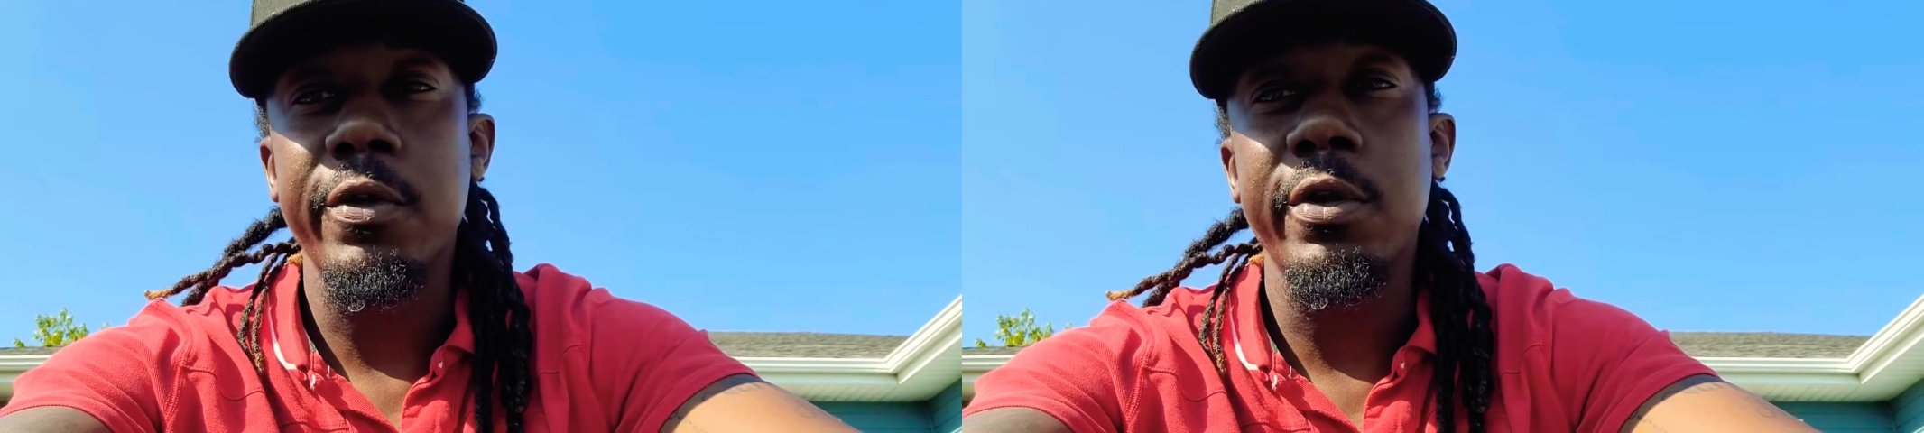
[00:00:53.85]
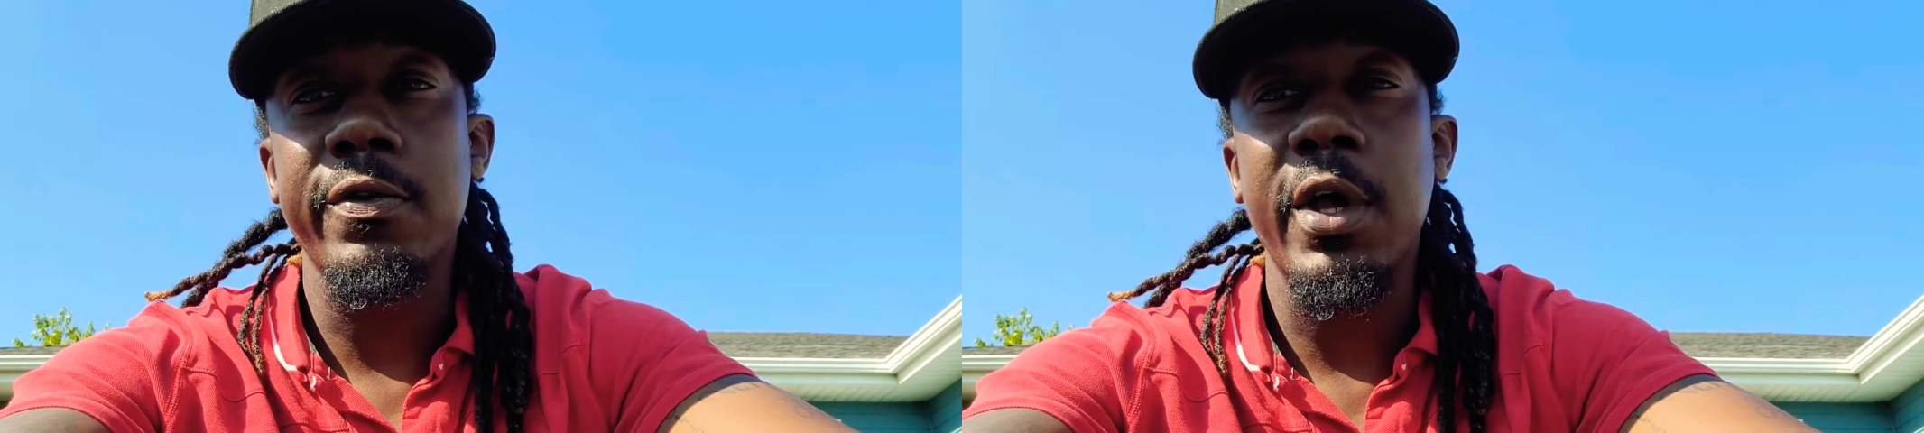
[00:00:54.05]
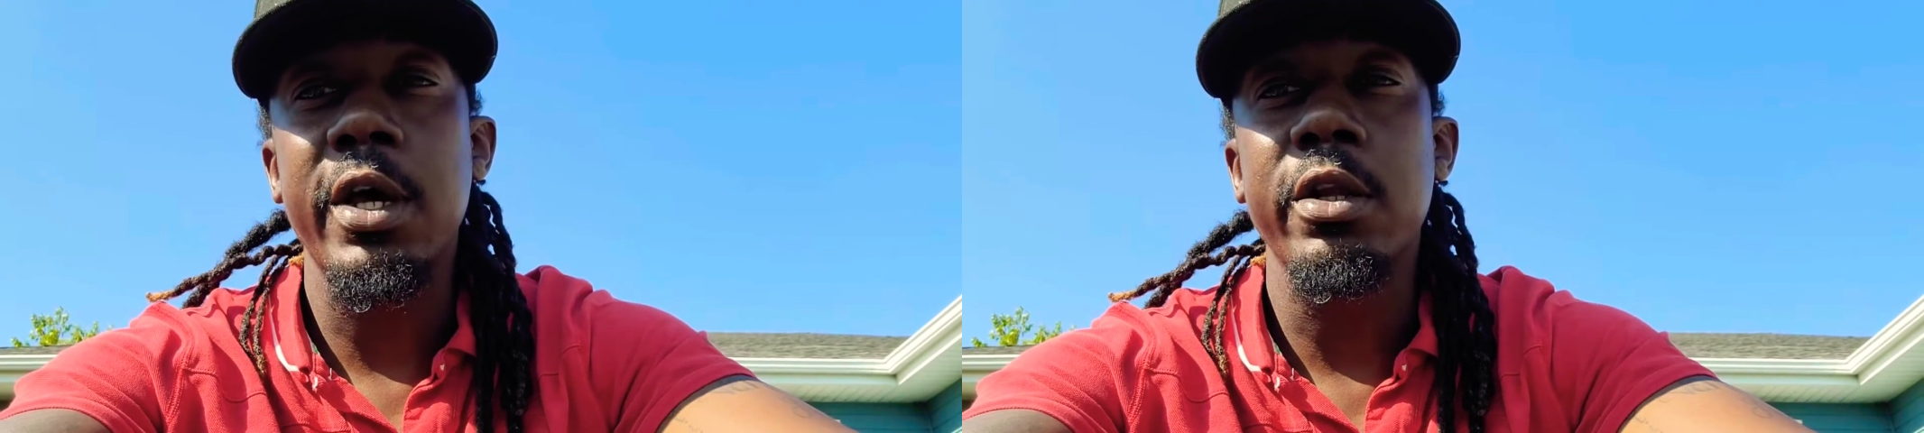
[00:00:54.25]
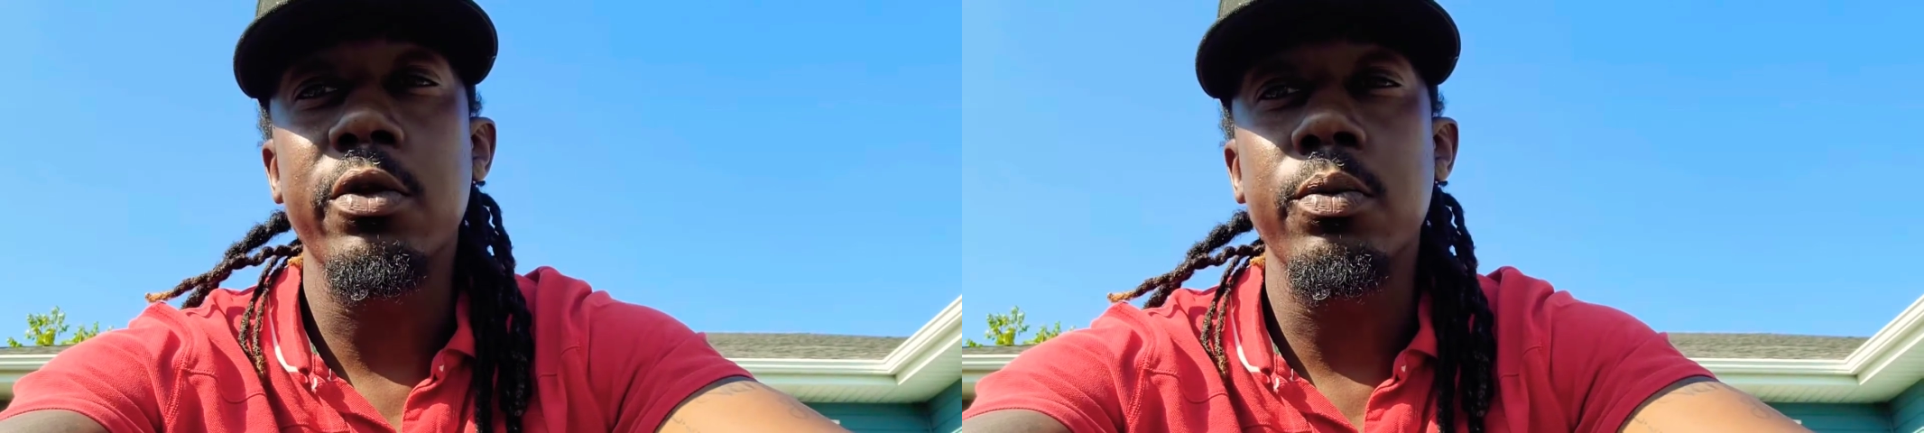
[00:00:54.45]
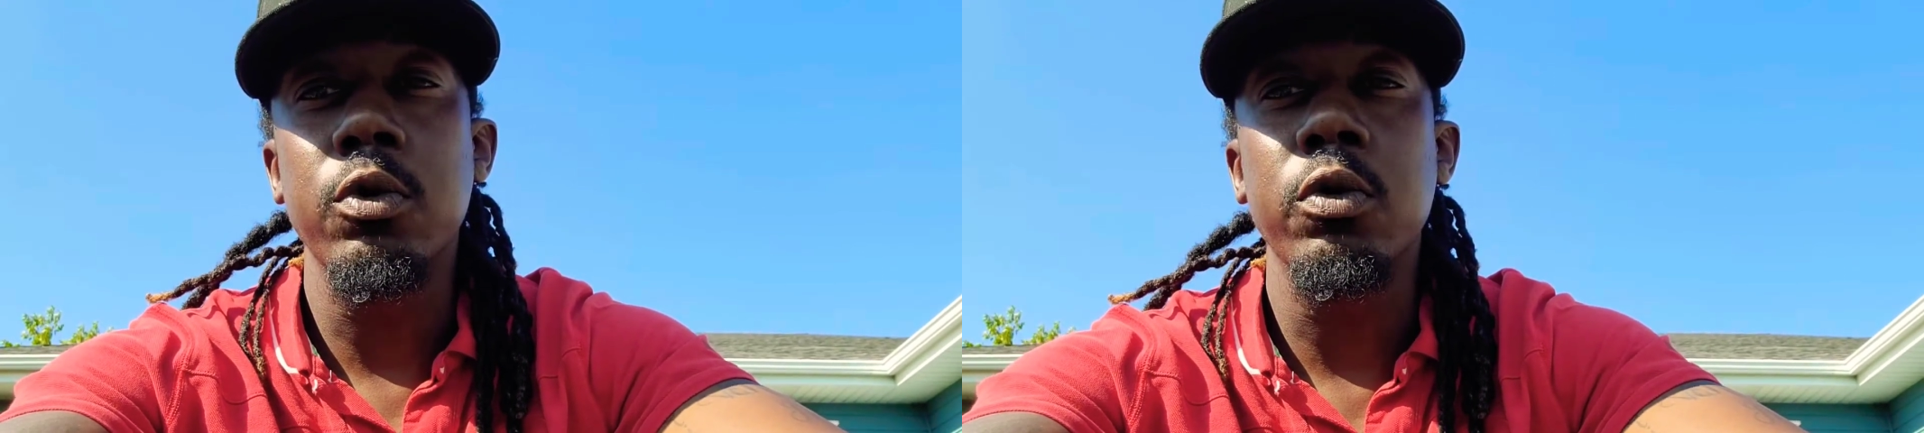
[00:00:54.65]
decided to
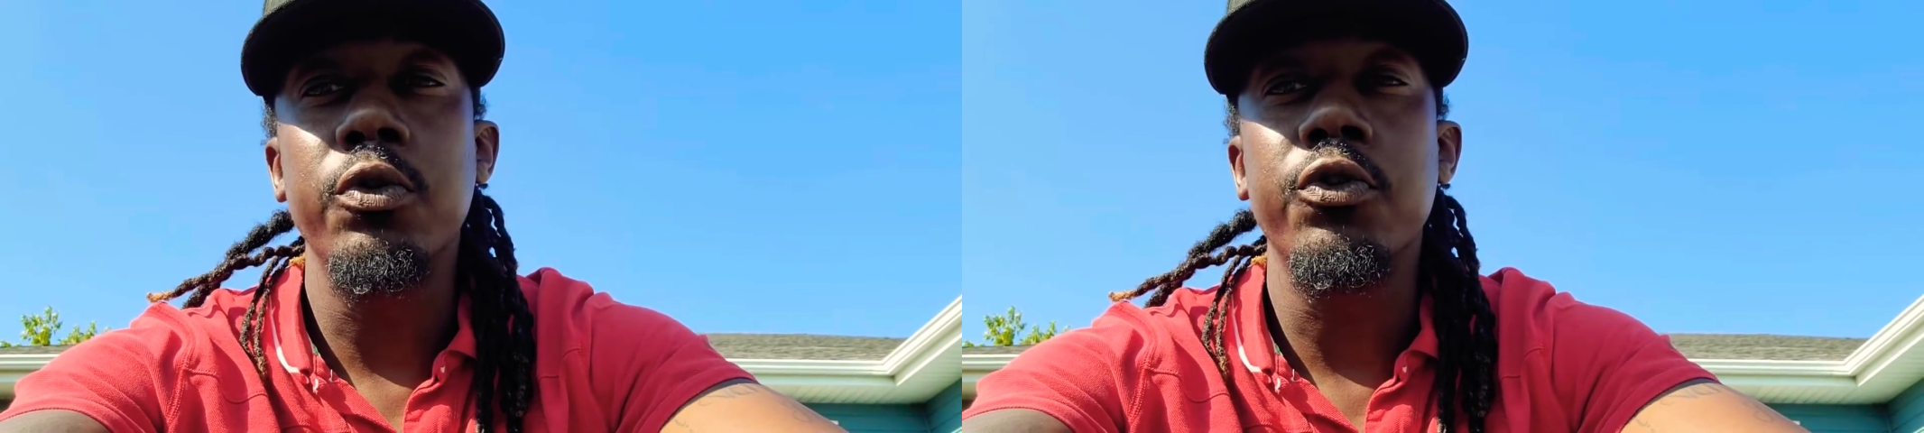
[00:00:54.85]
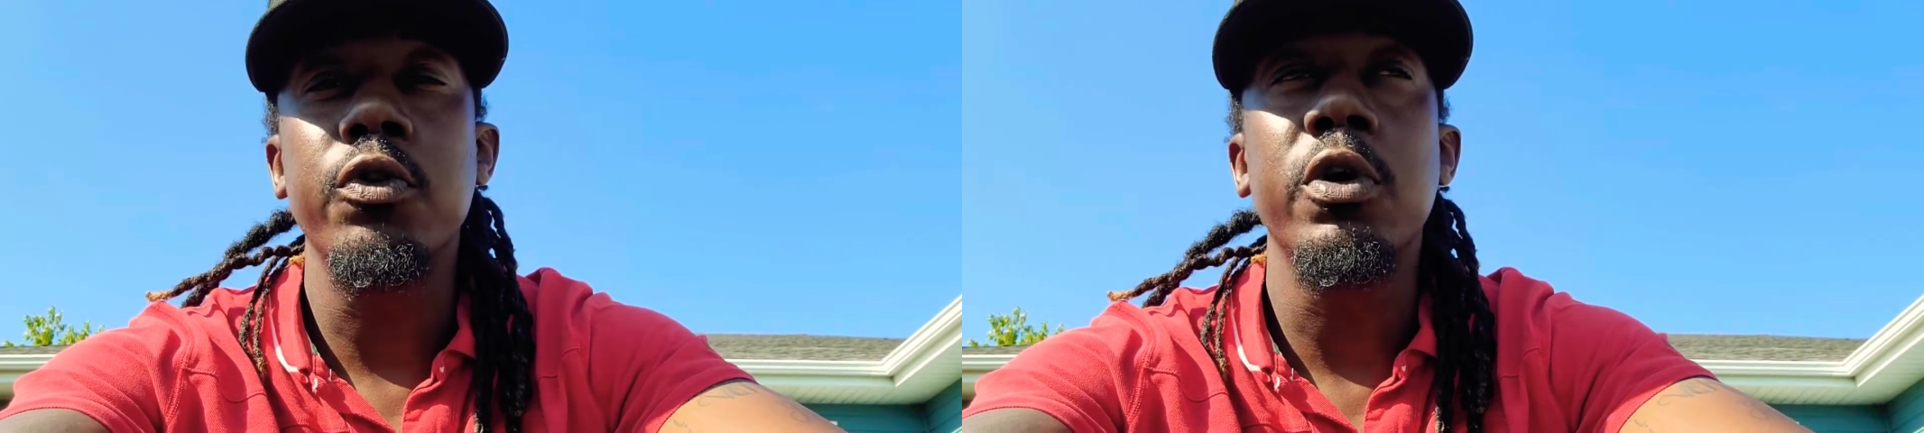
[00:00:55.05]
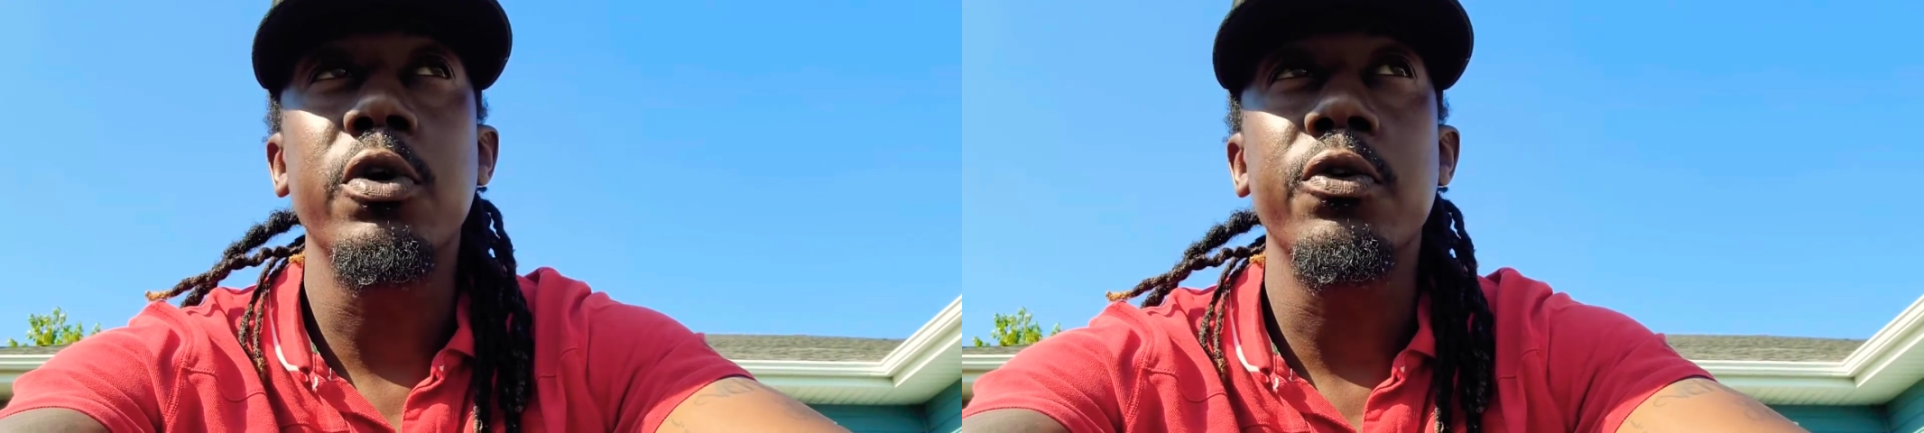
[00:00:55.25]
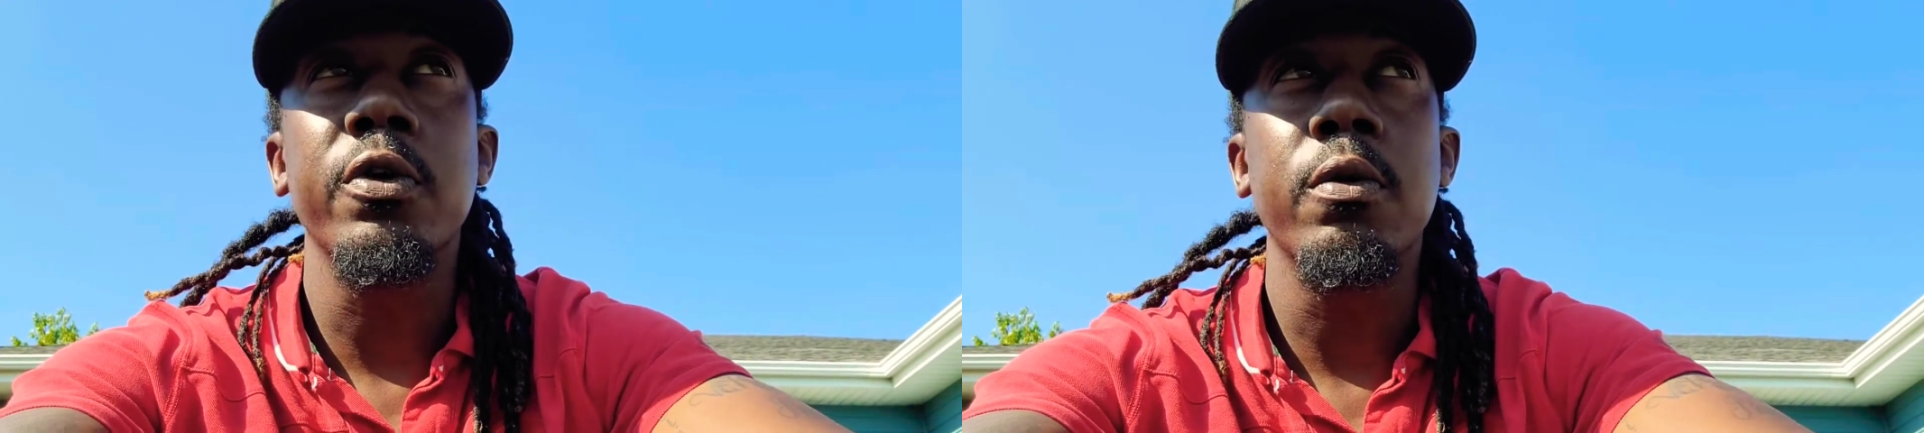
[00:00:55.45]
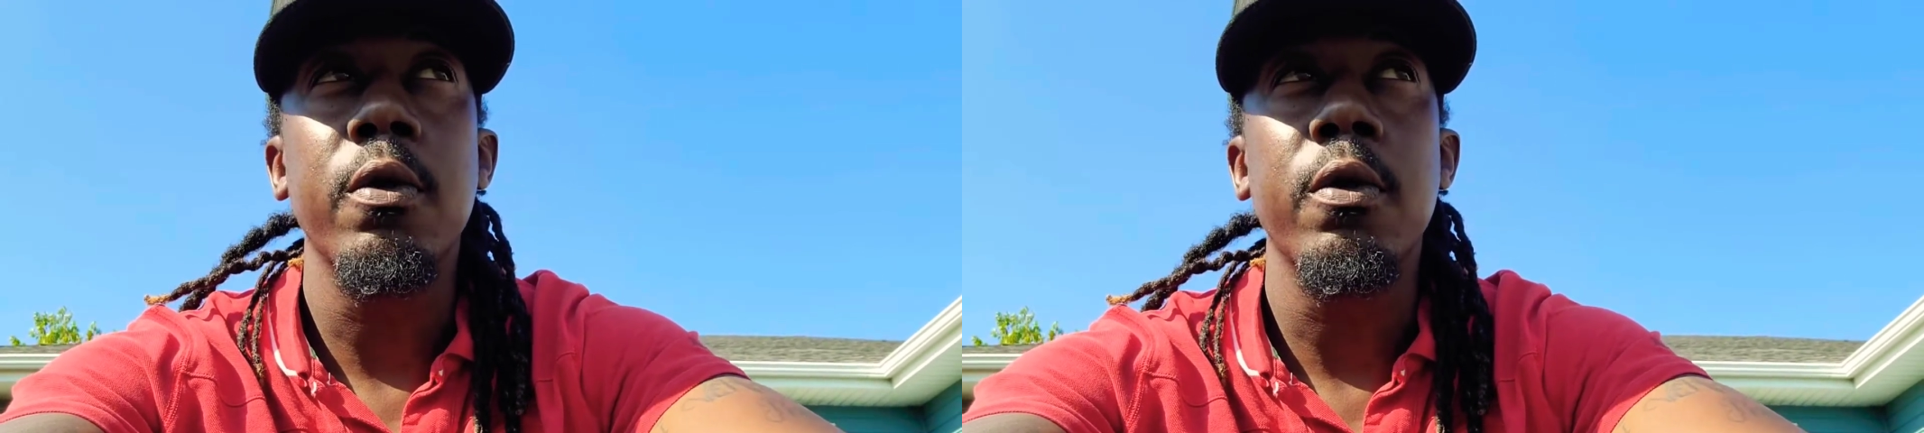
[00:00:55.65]
move to Georgia.